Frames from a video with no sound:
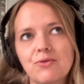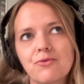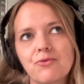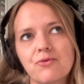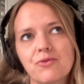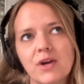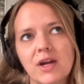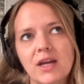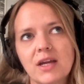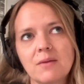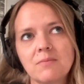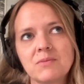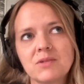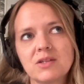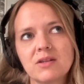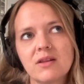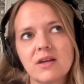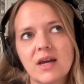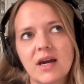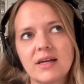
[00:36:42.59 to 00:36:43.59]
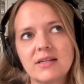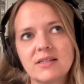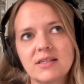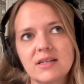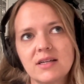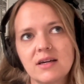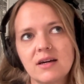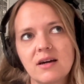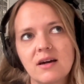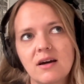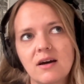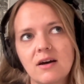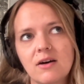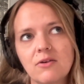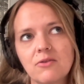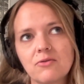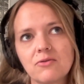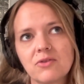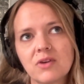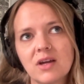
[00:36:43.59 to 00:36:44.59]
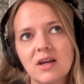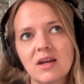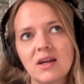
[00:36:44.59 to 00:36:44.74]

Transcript: framed the idea of